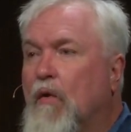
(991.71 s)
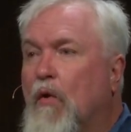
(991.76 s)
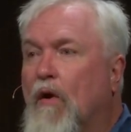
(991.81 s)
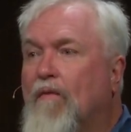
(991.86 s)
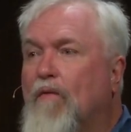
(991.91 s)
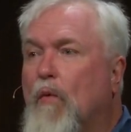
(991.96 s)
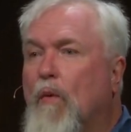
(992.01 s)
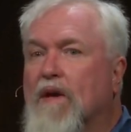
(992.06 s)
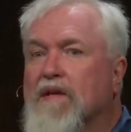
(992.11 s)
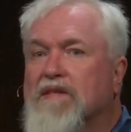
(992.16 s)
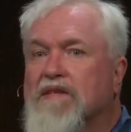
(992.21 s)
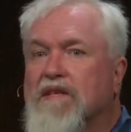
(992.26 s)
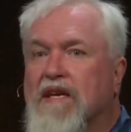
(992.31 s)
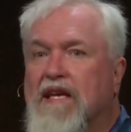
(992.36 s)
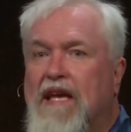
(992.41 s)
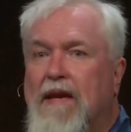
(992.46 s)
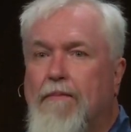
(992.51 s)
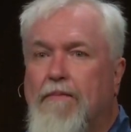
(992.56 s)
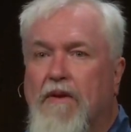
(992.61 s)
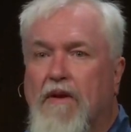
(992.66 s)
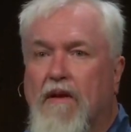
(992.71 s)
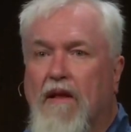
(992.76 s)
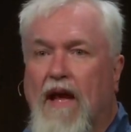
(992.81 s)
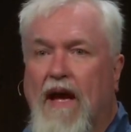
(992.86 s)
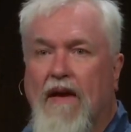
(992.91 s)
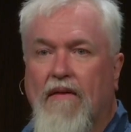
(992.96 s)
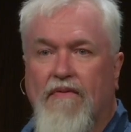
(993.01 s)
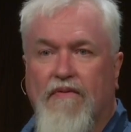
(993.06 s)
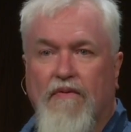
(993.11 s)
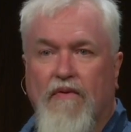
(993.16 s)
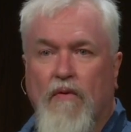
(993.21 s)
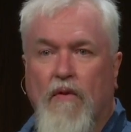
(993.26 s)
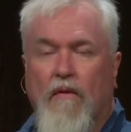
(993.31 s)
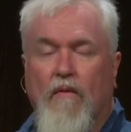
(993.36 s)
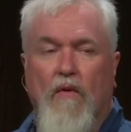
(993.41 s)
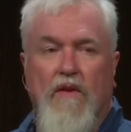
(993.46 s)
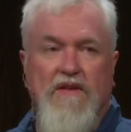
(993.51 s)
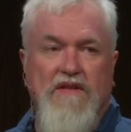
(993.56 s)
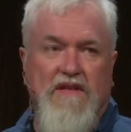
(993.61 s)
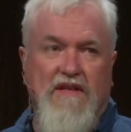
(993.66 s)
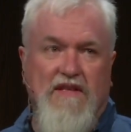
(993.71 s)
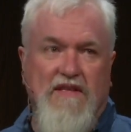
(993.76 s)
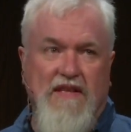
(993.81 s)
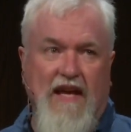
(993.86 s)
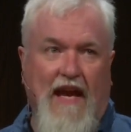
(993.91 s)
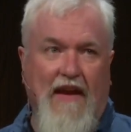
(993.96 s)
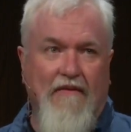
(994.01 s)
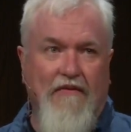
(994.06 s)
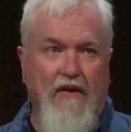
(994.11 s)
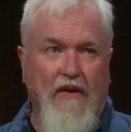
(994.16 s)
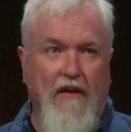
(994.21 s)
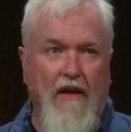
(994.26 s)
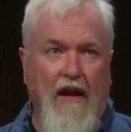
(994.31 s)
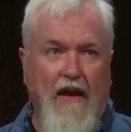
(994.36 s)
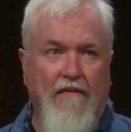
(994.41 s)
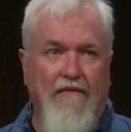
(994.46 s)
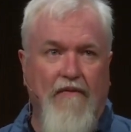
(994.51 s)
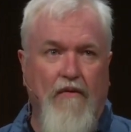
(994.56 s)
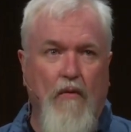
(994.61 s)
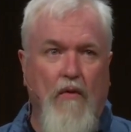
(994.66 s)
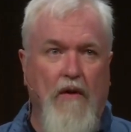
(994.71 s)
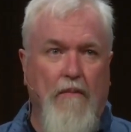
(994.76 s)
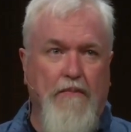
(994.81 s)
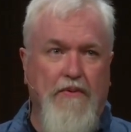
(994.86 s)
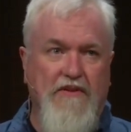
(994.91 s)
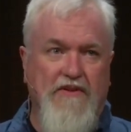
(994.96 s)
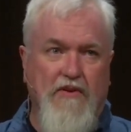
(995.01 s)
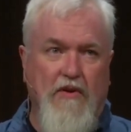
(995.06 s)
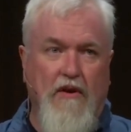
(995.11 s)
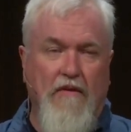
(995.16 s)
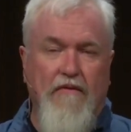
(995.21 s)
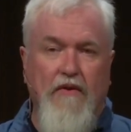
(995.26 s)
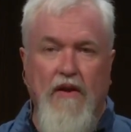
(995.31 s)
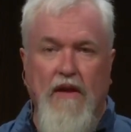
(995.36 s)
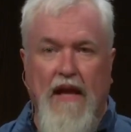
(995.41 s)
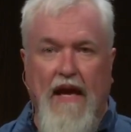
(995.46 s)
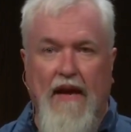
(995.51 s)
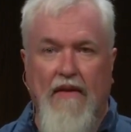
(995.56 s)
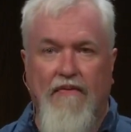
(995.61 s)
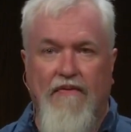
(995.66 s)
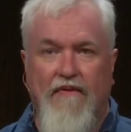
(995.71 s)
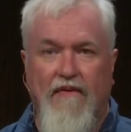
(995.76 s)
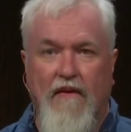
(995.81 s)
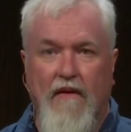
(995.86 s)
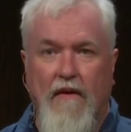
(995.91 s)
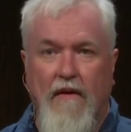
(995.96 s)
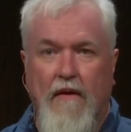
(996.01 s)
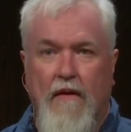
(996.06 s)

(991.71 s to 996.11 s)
whoever wants to keep their life, whoever wants to save their life, you want to preserve your life,